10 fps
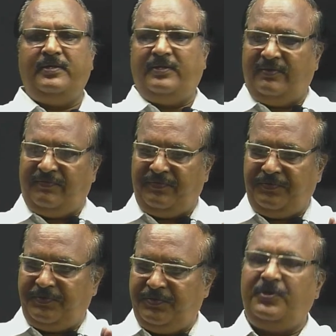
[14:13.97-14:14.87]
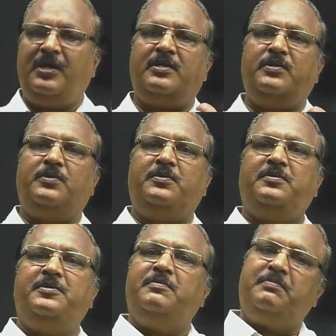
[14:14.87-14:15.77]
If you do not know,
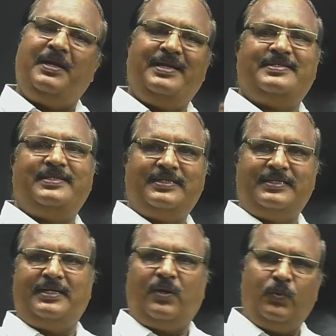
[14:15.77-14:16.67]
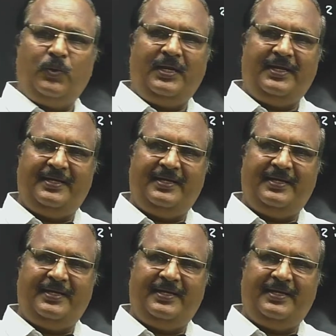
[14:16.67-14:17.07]
please learn now only.